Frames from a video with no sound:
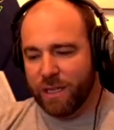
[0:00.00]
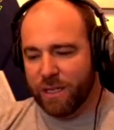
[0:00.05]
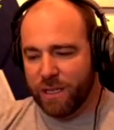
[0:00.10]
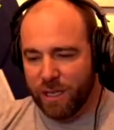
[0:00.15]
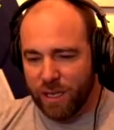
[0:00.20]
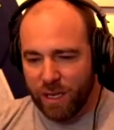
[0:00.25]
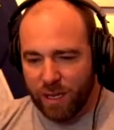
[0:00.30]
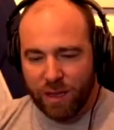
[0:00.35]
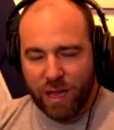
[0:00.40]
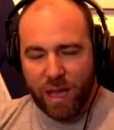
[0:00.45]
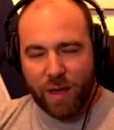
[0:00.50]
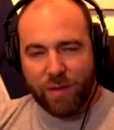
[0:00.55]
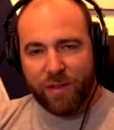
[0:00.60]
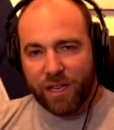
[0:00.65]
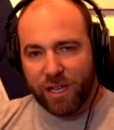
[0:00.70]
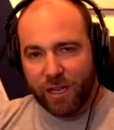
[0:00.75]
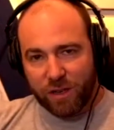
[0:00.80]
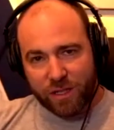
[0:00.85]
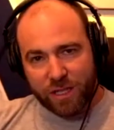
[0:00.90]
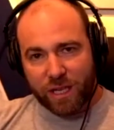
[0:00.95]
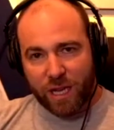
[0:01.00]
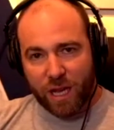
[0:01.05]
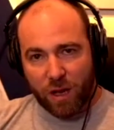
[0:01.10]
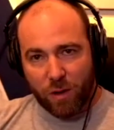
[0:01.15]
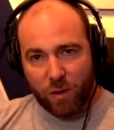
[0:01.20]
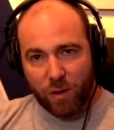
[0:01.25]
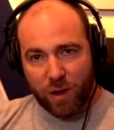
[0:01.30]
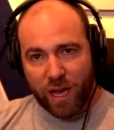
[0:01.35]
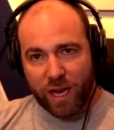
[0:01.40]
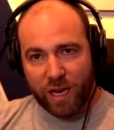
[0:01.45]
11 years
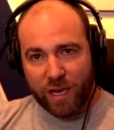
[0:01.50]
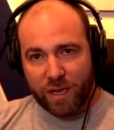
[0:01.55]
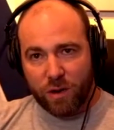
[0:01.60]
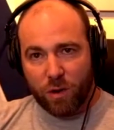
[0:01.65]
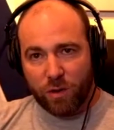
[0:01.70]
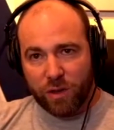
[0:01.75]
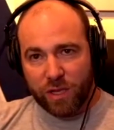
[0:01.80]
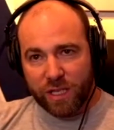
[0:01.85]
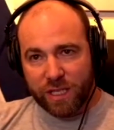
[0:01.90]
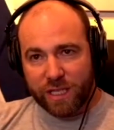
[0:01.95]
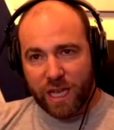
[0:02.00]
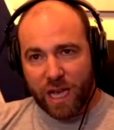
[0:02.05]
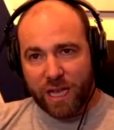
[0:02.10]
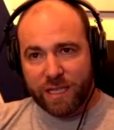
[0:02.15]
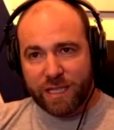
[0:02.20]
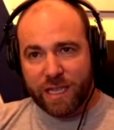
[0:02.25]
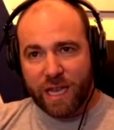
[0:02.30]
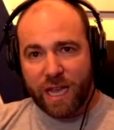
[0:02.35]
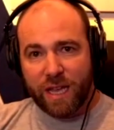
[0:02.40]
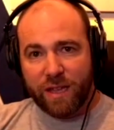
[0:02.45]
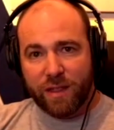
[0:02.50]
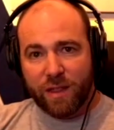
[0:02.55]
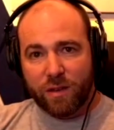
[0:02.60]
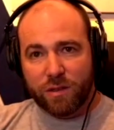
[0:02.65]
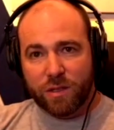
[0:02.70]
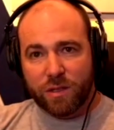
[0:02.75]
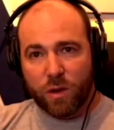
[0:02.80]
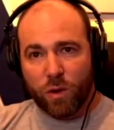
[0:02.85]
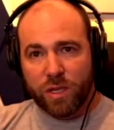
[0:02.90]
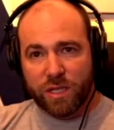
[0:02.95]
ago and told these guys, hey,
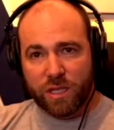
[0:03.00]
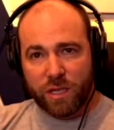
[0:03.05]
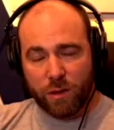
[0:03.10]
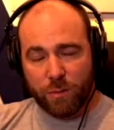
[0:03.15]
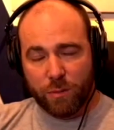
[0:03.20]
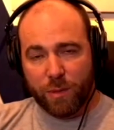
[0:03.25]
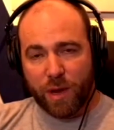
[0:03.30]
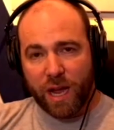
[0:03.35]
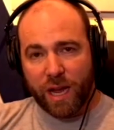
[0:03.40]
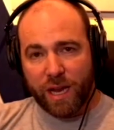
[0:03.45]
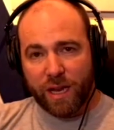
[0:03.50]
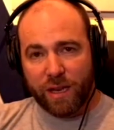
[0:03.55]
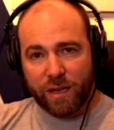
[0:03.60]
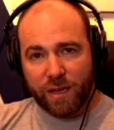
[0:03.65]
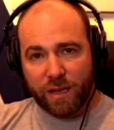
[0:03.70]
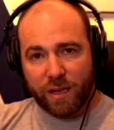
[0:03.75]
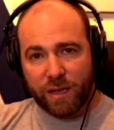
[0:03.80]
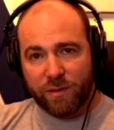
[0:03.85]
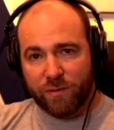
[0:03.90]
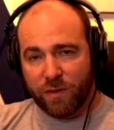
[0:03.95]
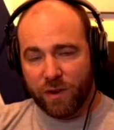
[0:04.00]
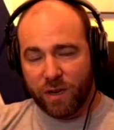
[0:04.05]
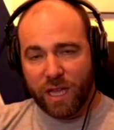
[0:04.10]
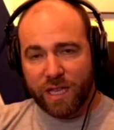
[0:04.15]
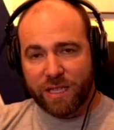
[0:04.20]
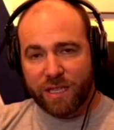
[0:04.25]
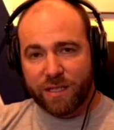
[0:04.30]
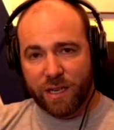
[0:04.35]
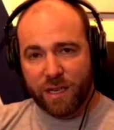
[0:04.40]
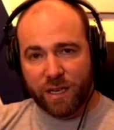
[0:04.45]
those coins that you're buying for
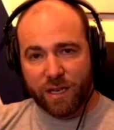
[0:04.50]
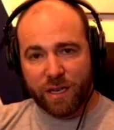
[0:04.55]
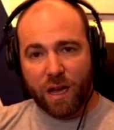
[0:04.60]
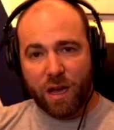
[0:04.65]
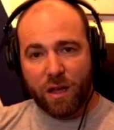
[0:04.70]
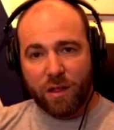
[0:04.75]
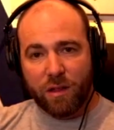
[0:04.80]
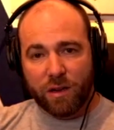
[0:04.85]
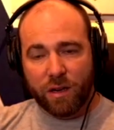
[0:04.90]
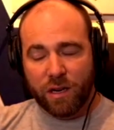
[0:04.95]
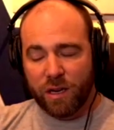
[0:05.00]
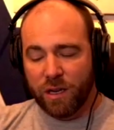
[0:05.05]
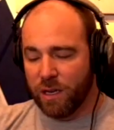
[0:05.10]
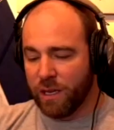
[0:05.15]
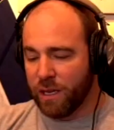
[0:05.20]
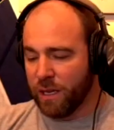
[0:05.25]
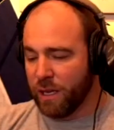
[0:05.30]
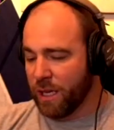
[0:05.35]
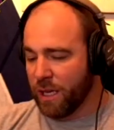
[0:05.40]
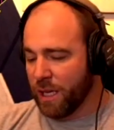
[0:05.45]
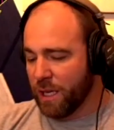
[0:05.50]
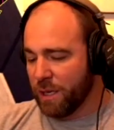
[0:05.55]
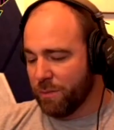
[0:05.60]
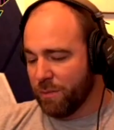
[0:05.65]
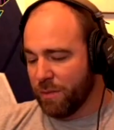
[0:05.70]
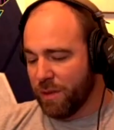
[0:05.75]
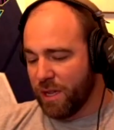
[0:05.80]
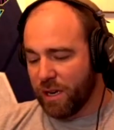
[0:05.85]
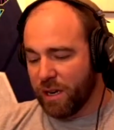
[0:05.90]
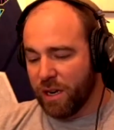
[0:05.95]
less than $1,
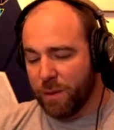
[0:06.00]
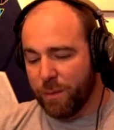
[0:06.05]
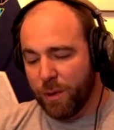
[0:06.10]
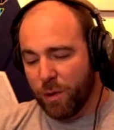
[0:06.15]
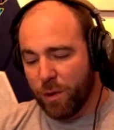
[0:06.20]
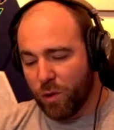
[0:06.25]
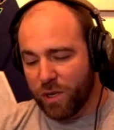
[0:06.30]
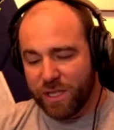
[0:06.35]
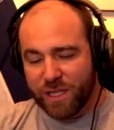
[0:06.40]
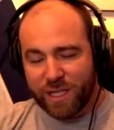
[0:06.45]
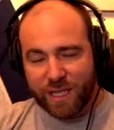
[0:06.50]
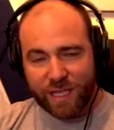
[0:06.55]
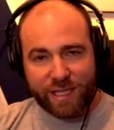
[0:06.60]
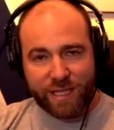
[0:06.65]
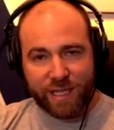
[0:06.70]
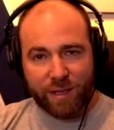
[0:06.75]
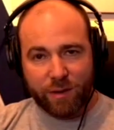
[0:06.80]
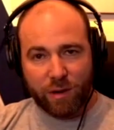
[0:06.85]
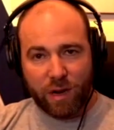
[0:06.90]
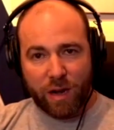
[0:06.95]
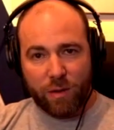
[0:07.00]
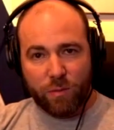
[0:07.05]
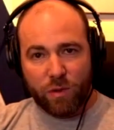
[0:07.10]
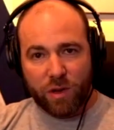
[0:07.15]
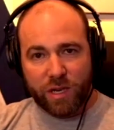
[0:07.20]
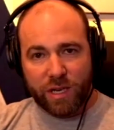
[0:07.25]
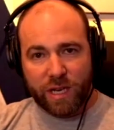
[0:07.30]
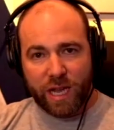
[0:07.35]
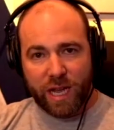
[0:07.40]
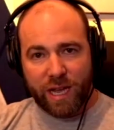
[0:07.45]
they're going to be worth 60 grand
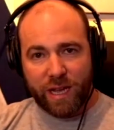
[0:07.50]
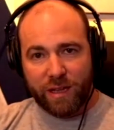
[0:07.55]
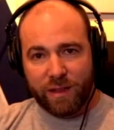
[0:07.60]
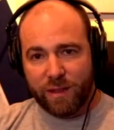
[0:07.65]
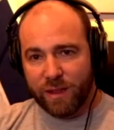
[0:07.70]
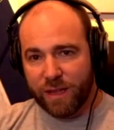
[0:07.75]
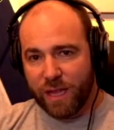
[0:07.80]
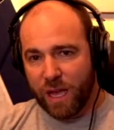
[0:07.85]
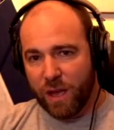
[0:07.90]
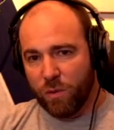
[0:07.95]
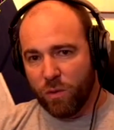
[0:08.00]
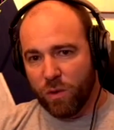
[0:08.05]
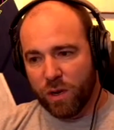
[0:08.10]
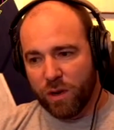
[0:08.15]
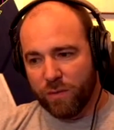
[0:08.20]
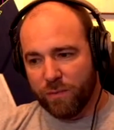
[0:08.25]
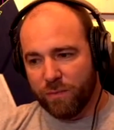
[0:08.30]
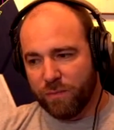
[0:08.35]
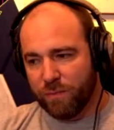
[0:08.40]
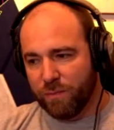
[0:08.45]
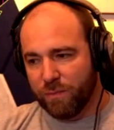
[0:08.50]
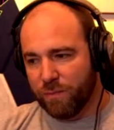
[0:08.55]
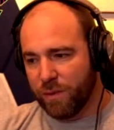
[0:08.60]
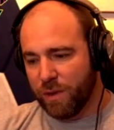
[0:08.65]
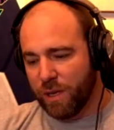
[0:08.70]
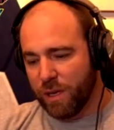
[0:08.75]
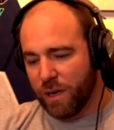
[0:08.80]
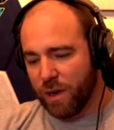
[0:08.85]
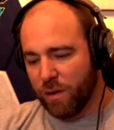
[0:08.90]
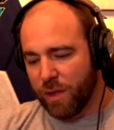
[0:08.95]
one day, they would have,
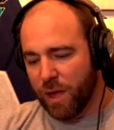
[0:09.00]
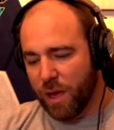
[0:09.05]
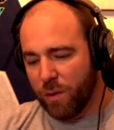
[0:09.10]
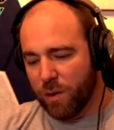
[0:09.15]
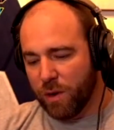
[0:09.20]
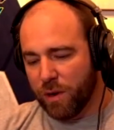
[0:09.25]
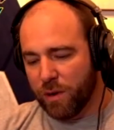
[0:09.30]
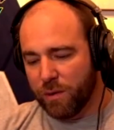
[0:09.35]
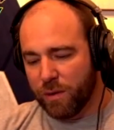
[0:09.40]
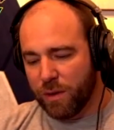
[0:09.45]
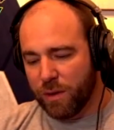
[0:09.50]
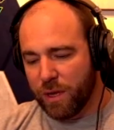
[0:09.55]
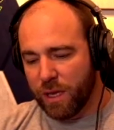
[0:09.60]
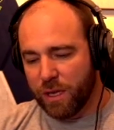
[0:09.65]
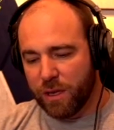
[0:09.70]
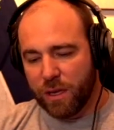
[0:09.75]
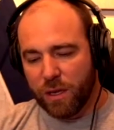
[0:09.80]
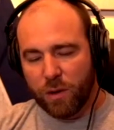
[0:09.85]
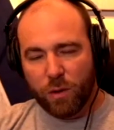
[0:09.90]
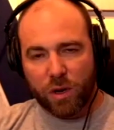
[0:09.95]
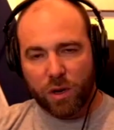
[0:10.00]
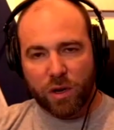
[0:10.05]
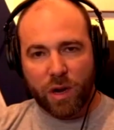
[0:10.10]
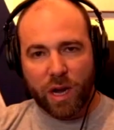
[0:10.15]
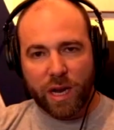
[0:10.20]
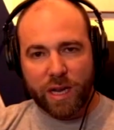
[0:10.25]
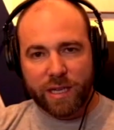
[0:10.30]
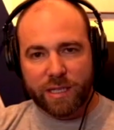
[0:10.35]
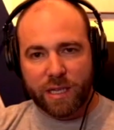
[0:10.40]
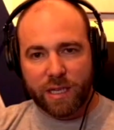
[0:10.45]
you know, they would think that you were
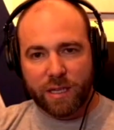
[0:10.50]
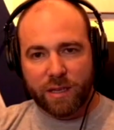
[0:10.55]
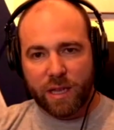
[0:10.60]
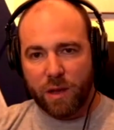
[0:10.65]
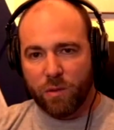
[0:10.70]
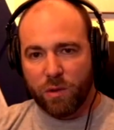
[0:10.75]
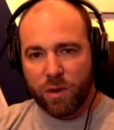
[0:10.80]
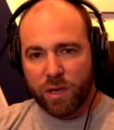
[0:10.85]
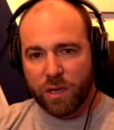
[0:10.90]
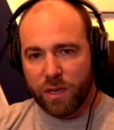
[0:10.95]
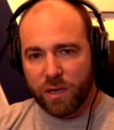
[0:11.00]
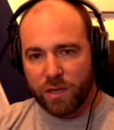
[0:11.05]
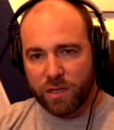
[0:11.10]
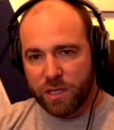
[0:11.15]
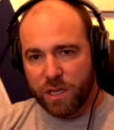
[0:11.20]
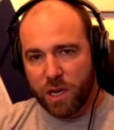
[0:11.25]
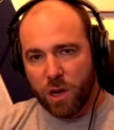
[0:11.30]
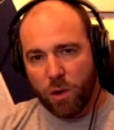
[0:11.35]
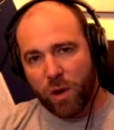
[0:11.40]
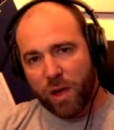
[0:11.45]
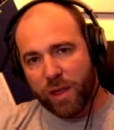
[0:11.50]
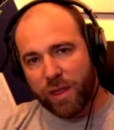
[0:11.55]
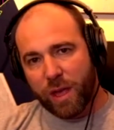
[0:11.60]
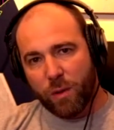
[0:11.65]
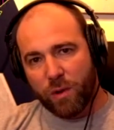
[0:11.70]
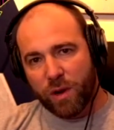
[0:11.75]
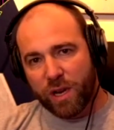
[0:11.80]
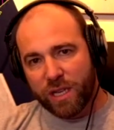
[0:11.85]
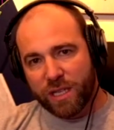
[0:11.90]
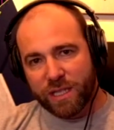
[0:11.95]
crazy, and there's no way they
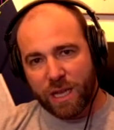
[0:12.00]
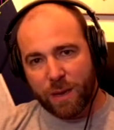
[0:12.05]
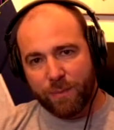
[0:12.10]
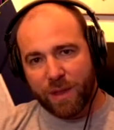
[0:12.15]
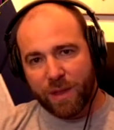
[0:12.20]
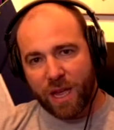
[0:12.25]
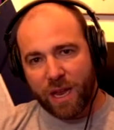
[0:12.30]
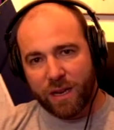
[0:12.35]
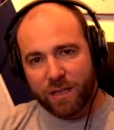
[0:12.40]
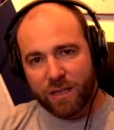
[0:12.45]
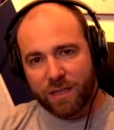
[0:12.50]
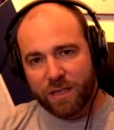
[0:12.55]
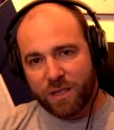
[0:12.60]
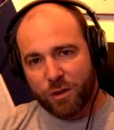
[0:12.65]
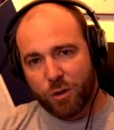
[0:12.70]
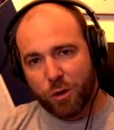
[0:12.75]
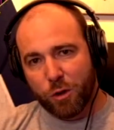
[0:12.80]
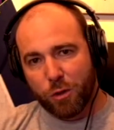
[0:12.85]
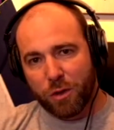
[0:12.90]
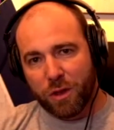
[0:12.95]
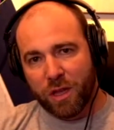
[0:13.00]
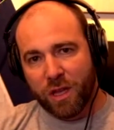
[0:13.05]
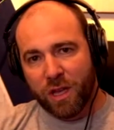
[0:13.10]
would accept that as truth.